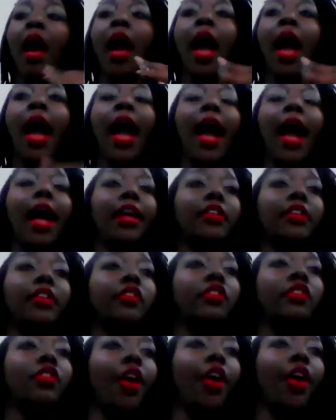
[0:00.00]
I
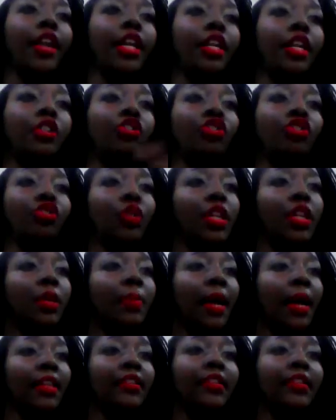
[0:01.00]
started treating
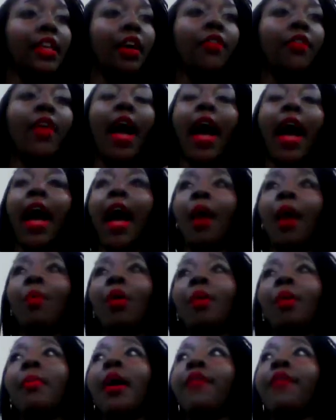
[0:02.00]
myself how I
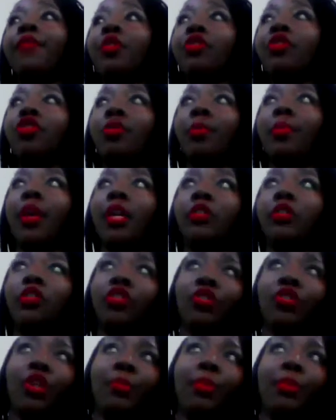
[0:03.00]
want my future man to
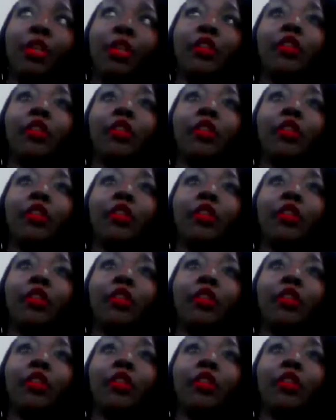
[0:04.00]
treat me.